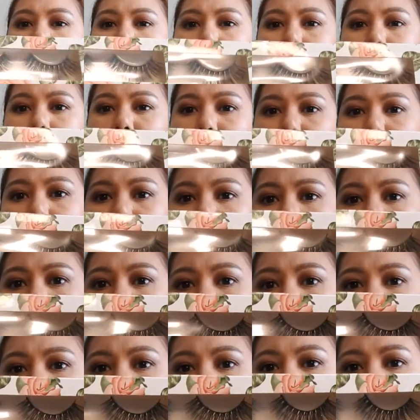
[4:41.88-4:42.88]
Again,
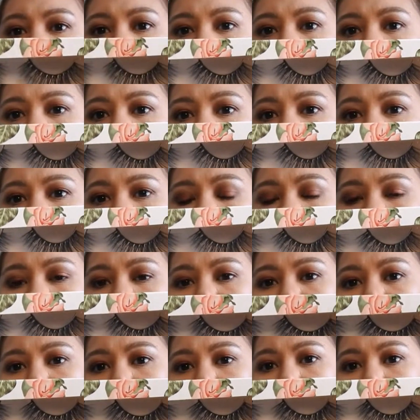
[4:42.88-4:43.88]
these lashes are
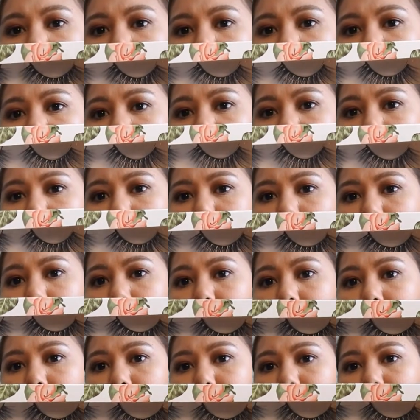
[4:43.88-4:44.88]
really not for me.
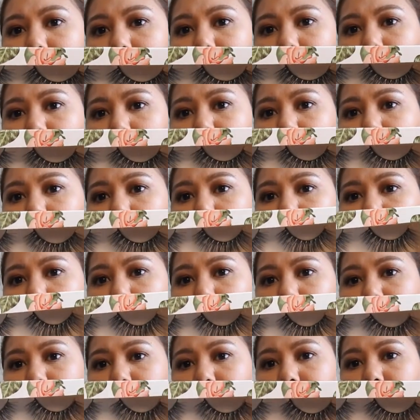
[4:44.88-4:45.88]
I have another pair of
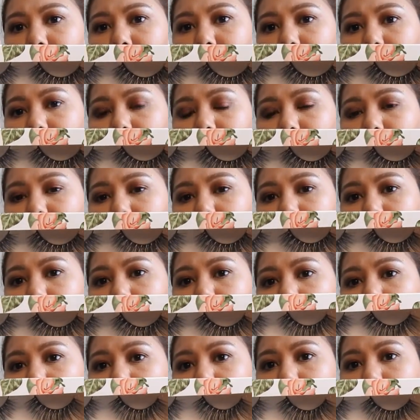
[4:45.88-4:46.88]
lashes that I
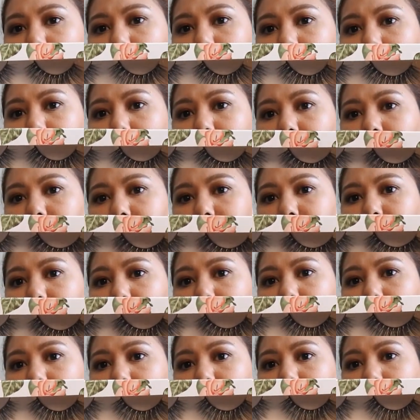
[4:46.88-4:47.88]
got from them last
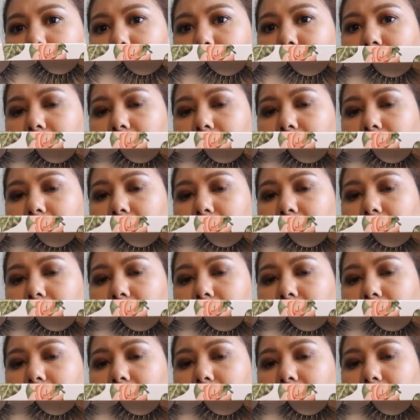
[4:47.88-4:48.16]
month.